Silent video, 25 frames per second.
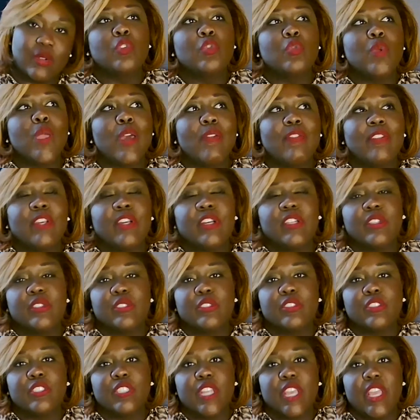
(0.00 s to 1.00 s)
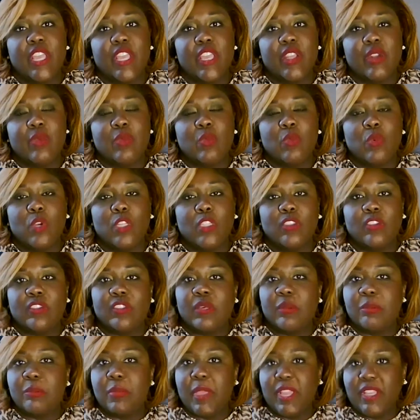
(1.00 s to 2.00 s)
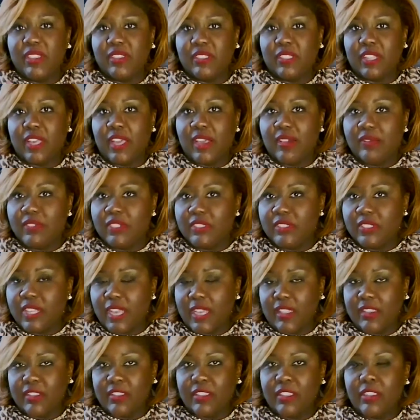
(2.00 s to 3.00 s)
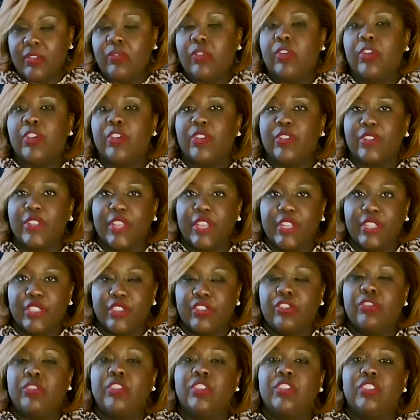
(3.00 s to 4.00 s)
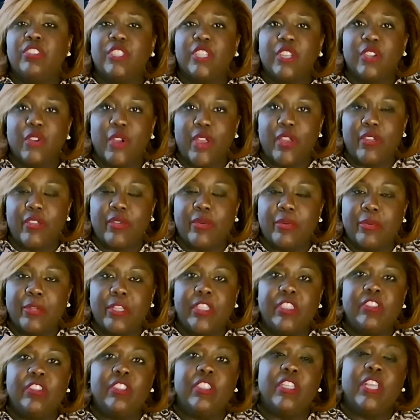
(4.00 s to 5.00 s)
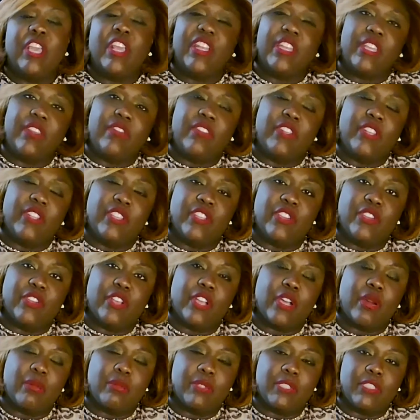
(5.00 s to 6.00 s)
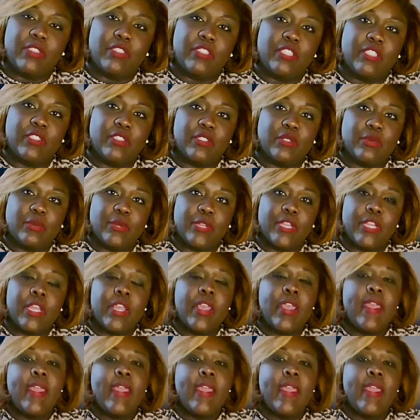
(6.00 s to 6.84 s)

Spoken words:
You have to understand what is the baseline viscosity for your industry, geographic region, and even in your company's history,